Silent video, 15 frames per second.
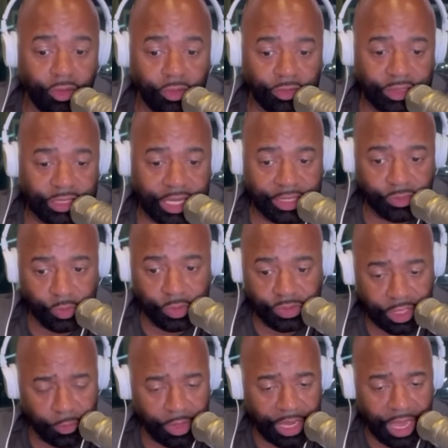those things when he
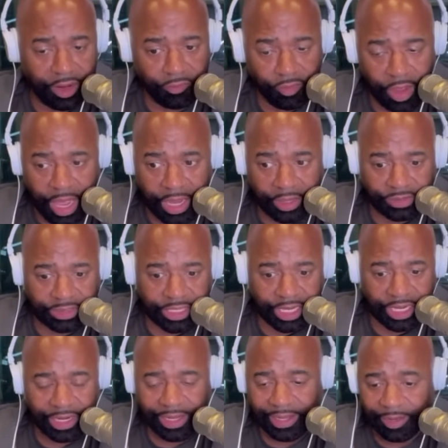was coming out of Ohio
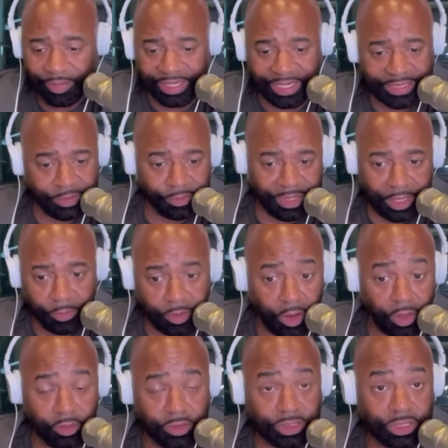State because he played with
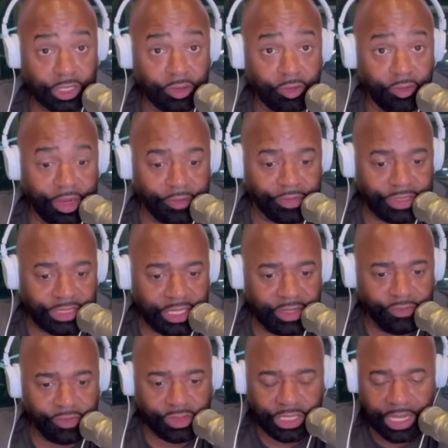all those other great
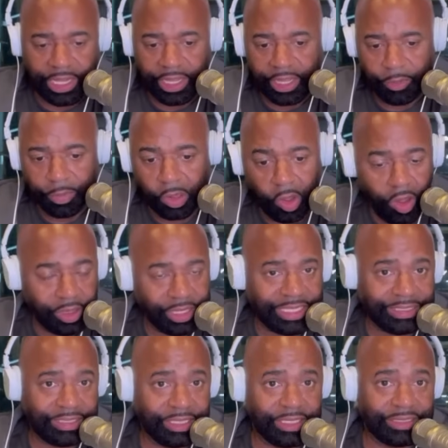receivers. But all
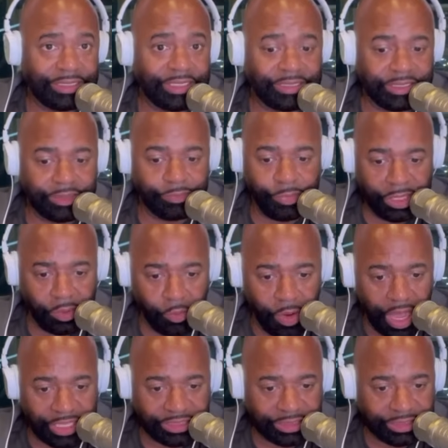he's done since he's been in
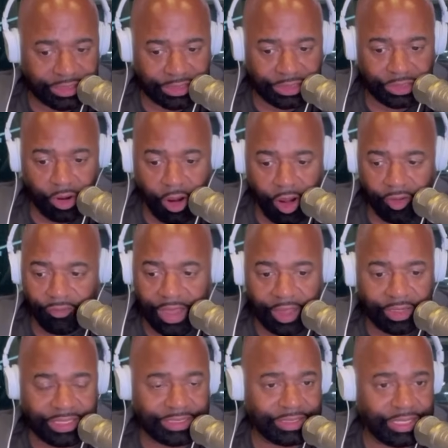Washington is carve
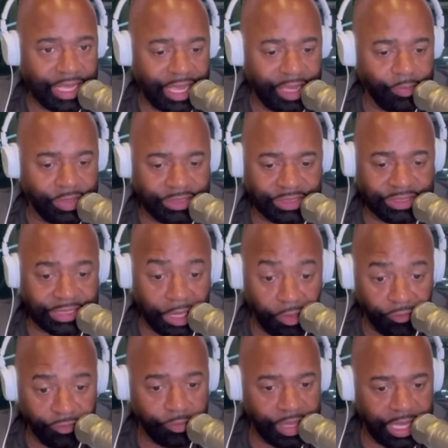out his name. He's
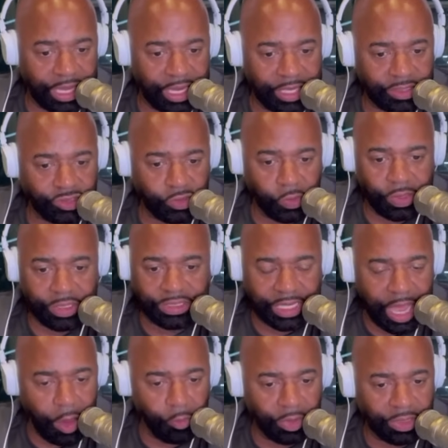self-made, so he's
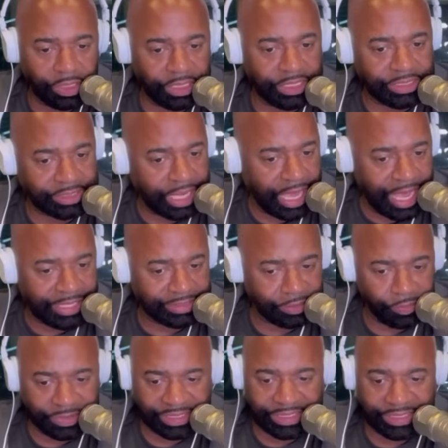not one of these guys
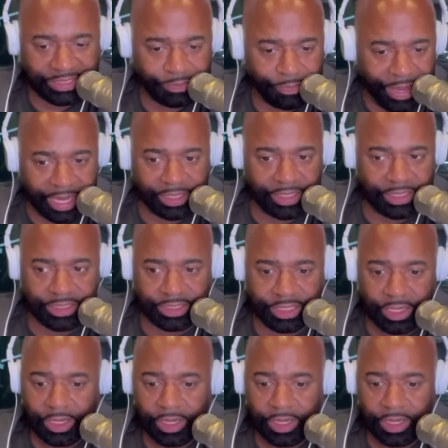that was expected to